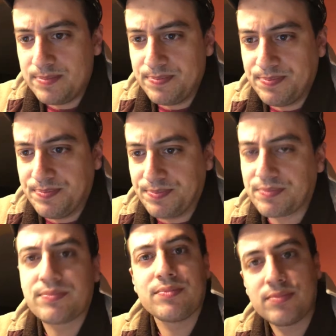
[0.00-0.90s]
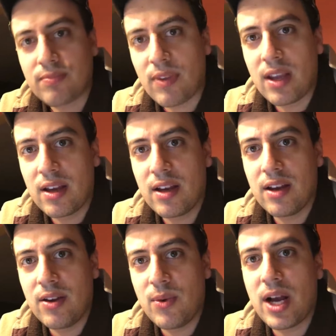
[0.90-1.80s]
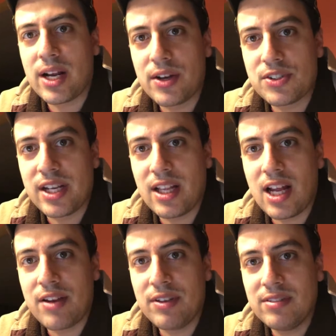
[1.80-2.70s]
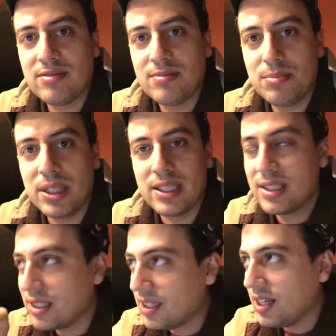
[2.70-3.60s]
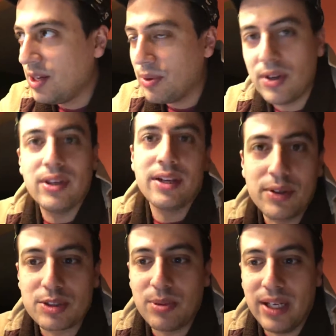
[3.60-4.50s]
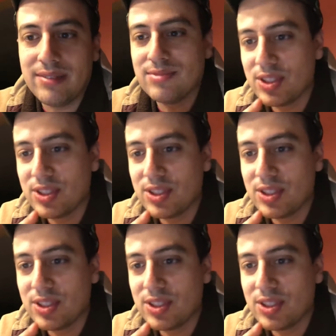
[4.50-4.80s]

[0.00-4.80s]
We're not gonna understand a lot of it, but he will, and he'll explain.